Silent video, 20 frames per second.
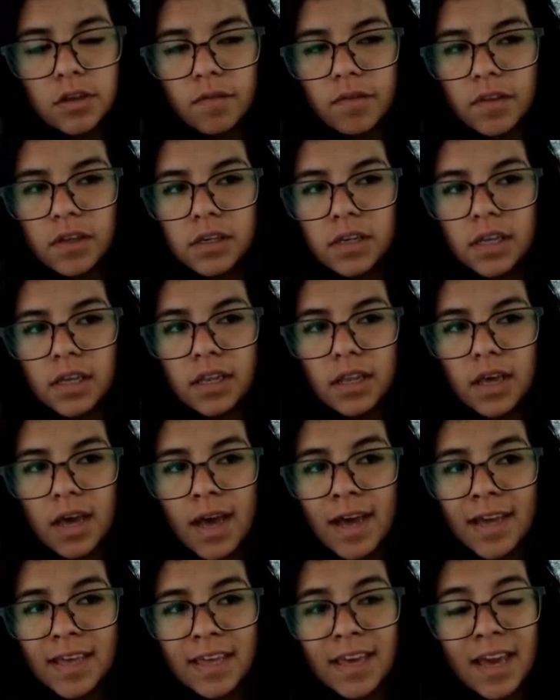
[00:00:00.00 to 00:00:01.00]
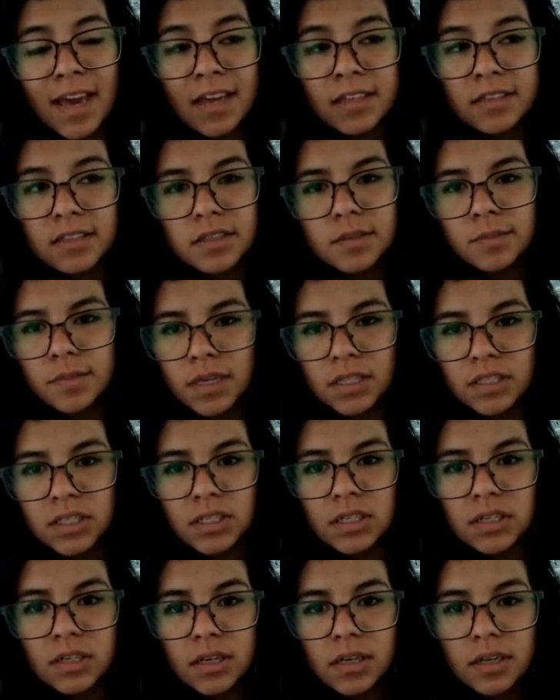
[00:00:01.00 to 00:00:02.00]
something that I can't
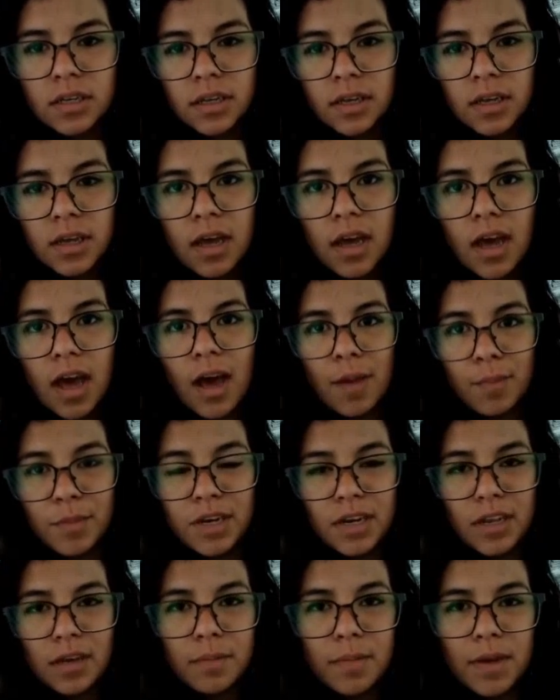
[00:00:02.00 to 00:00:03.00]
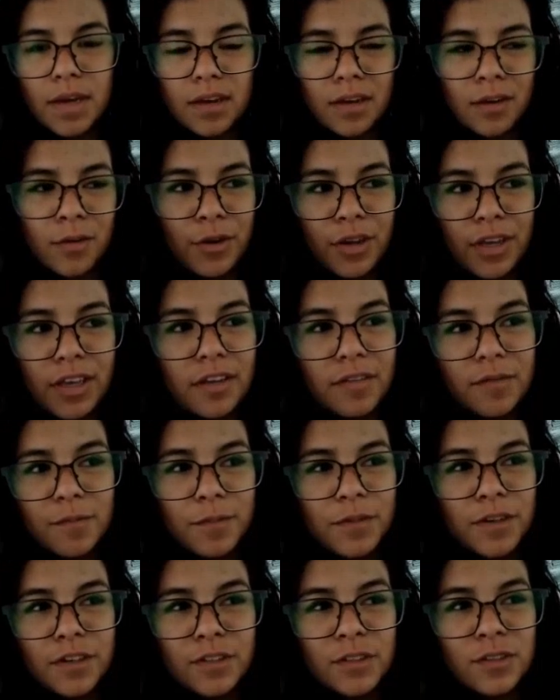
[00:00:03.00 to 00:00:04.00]
imagine. I mean, I'm a creative
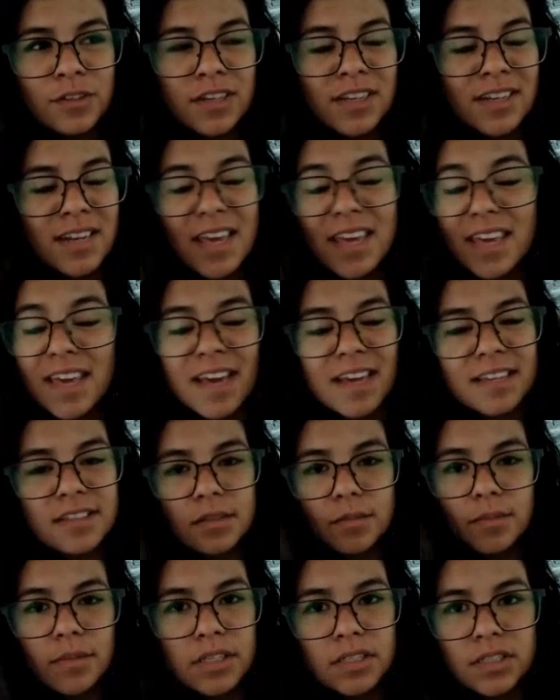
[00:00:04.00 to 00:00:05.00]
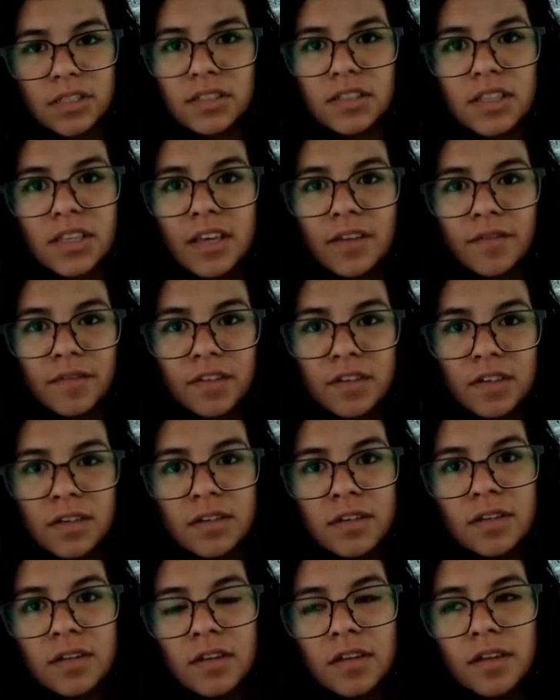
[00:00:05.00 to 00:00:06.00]
person and I can't imagine the heaven.
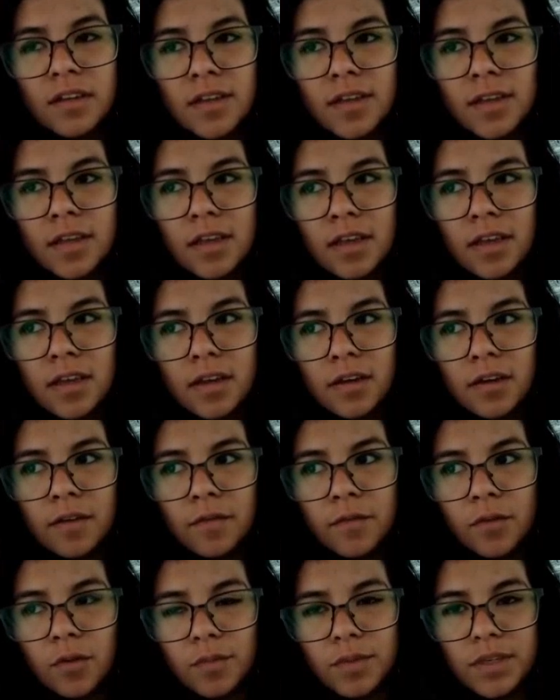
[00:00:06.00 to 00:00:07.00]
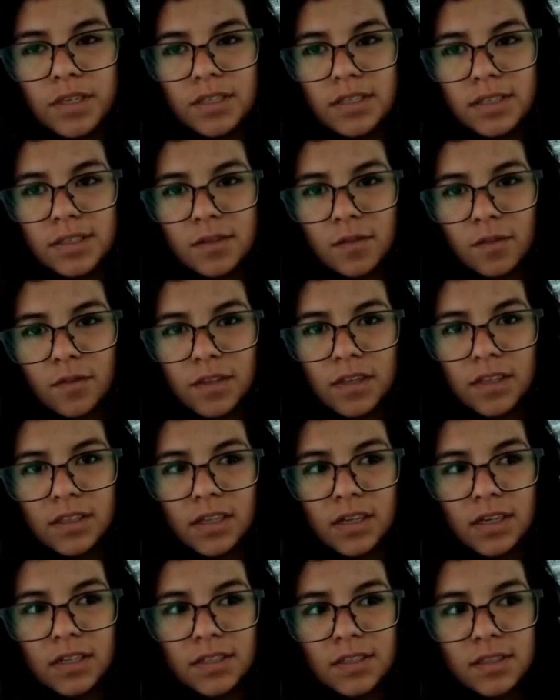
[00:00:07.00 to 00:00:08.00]
For me, it's something
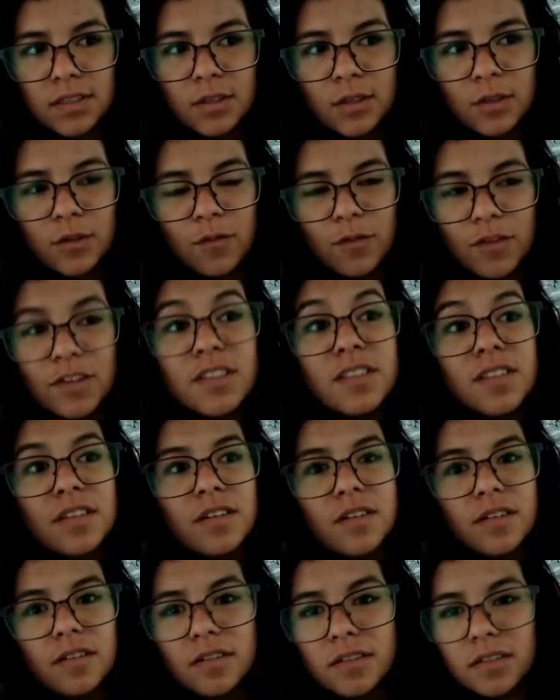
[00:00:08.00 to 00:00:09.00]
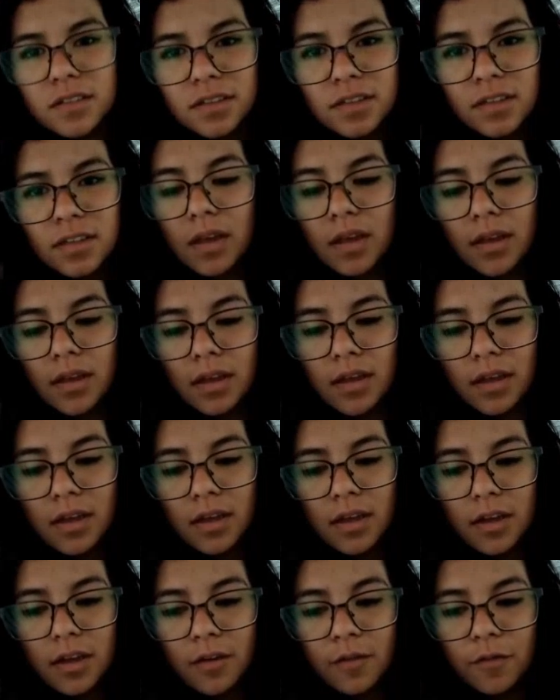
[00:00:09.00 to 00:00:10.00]
that is not physical.
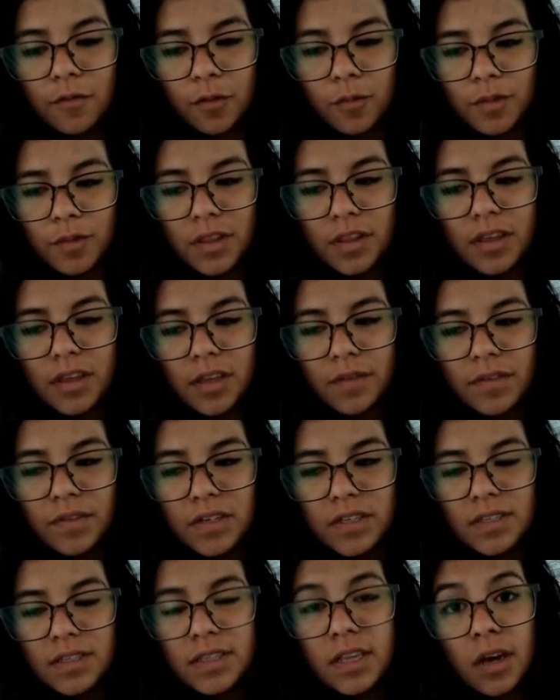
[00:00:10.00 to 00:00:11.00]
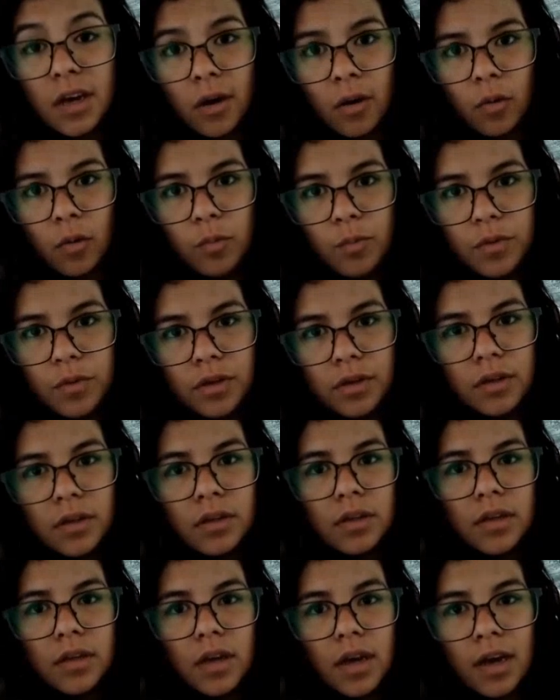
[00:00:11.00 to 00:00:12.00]
For me, the heaven is the hope
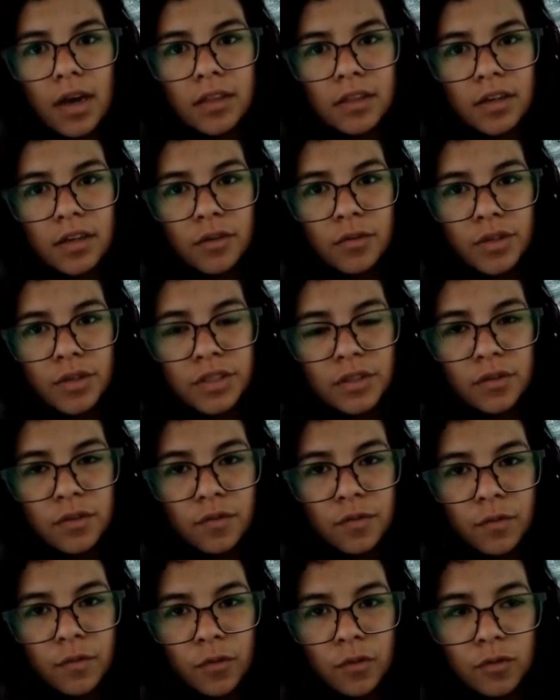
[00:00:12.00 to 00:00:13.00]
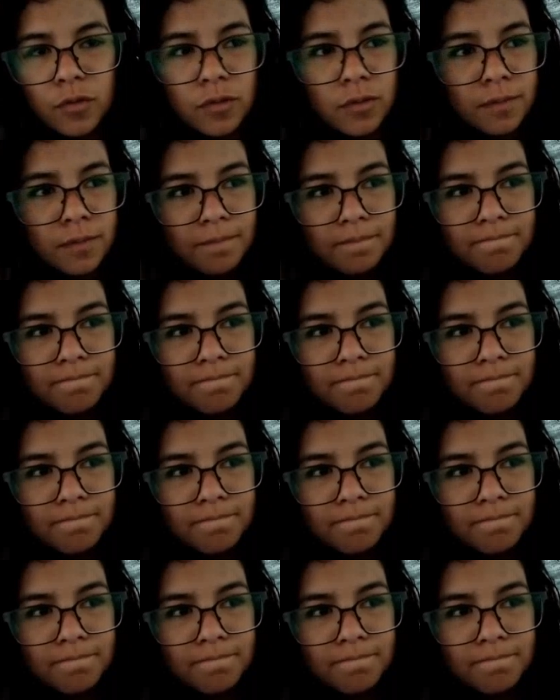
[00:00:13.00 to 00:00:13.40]
and the reason for